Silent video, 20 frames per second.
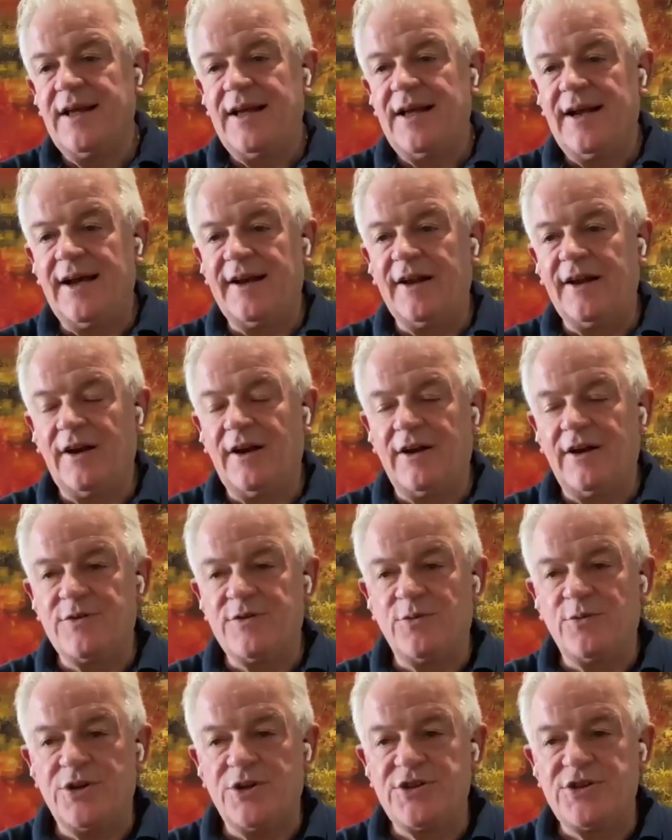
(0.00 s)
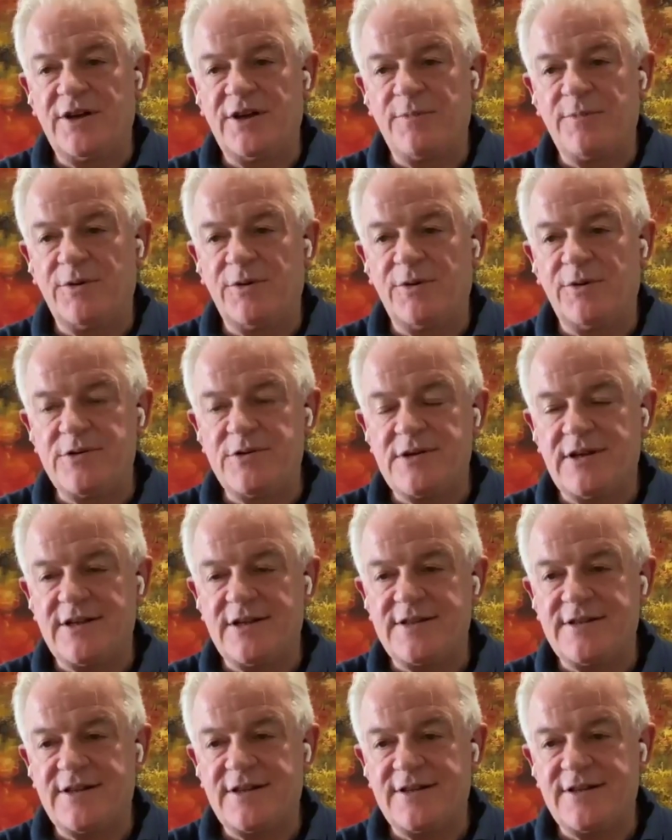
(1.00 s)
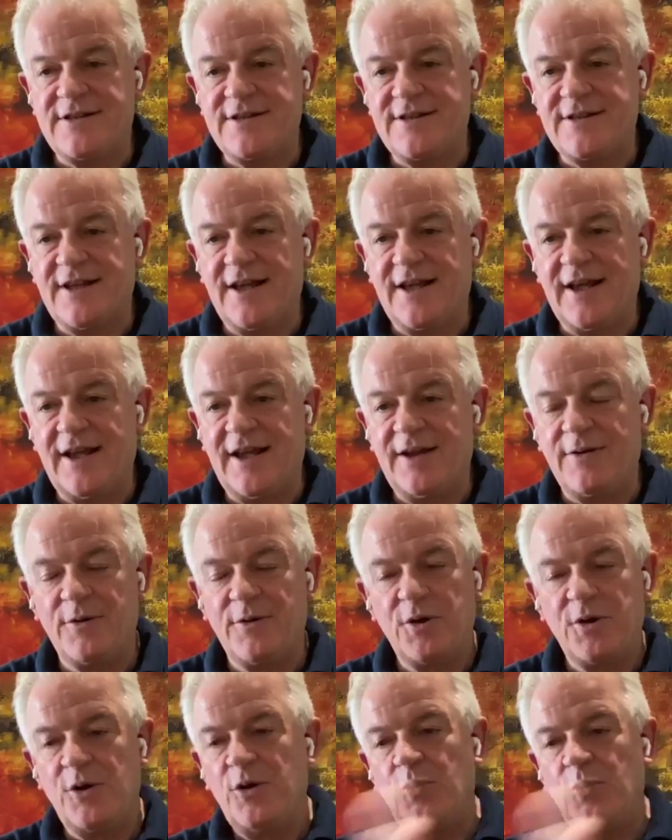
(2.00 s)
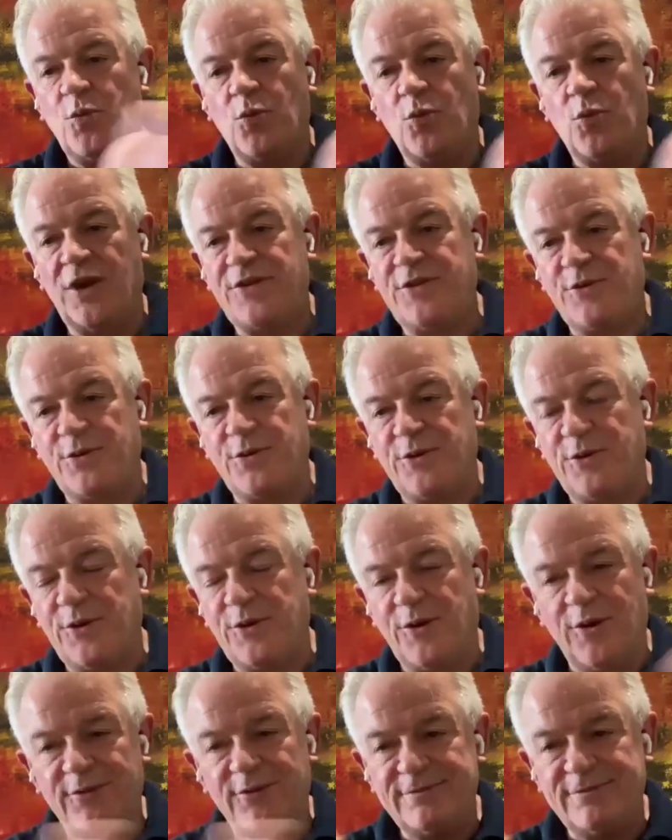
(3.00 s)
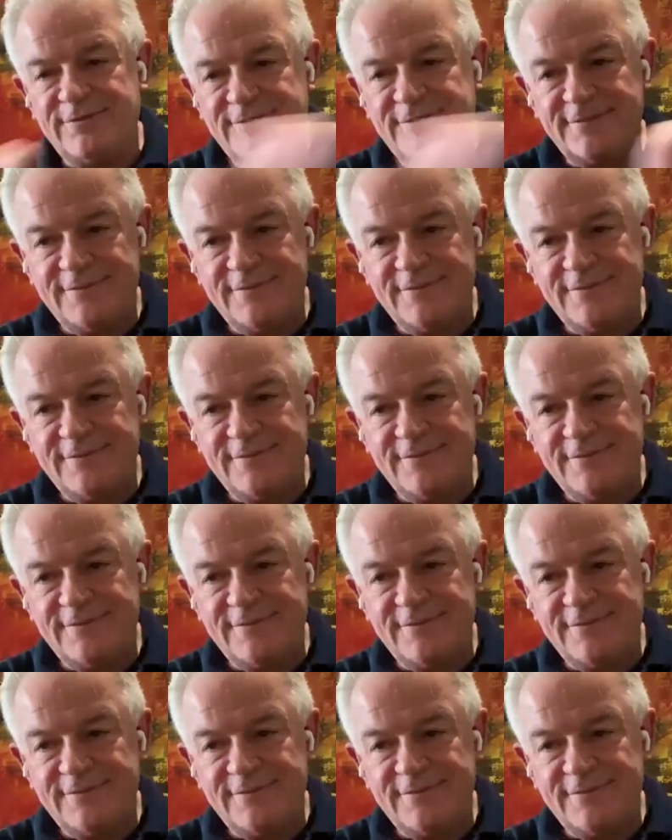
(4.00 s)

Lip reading: And I'd like to wish anybody who's listening today, whether or not